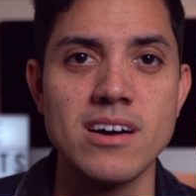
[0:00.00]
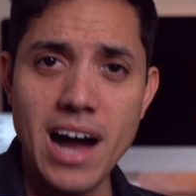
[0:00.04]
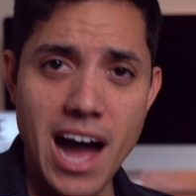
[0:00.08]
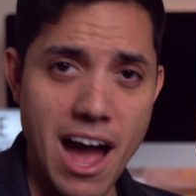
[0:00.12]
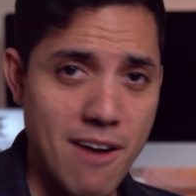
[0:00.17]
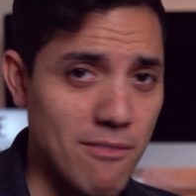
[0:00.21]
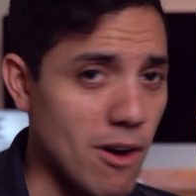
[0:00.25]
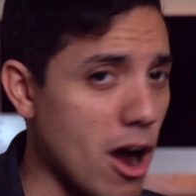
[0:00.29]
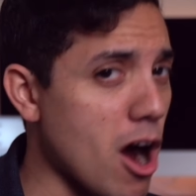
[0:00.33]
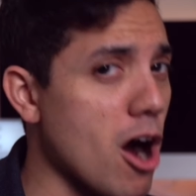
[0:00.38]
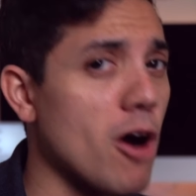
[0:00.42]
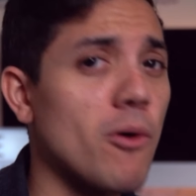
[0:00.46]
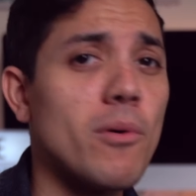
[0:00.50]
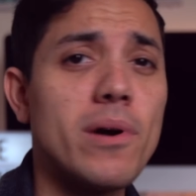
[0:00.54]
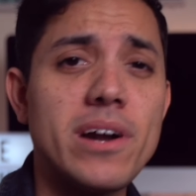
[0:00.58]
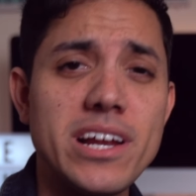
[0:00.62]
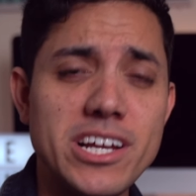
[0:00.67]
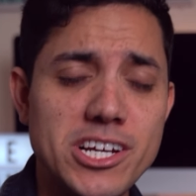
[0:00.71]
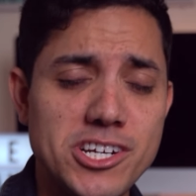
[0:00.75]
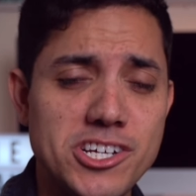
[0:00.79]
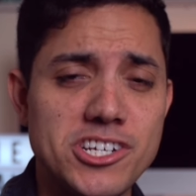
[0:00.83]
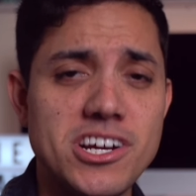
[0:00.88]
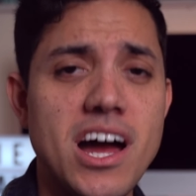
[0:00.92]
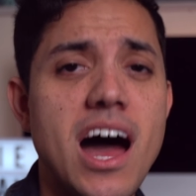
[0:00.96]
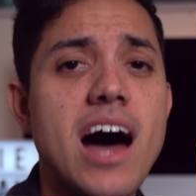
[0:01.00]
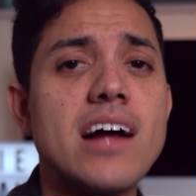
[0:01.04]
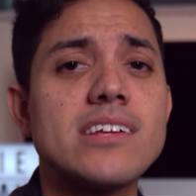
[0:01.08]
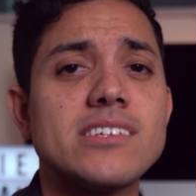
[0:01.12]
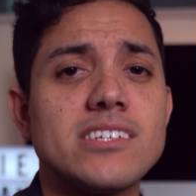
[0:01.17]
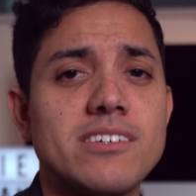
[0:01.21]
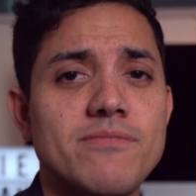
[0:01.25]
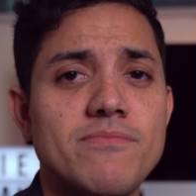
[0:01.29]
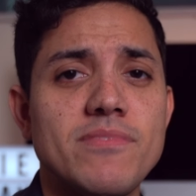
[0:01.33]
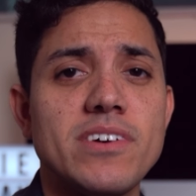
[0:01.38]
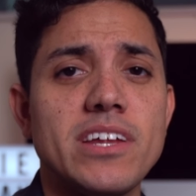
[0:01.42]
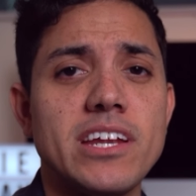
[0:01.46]
I've already shot
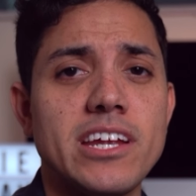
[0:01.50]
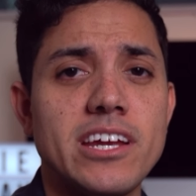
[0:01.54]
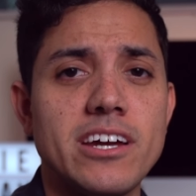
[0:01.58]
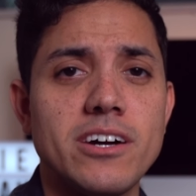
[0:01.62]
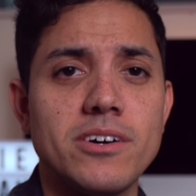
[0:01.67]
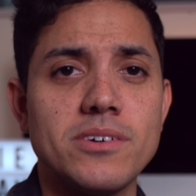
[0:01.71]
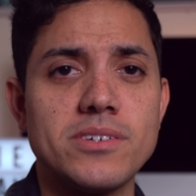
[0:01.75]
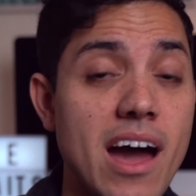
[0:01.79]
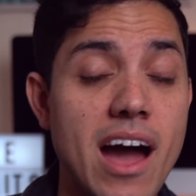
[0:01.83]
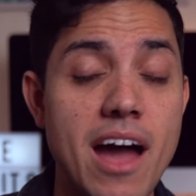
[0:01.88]
some videos.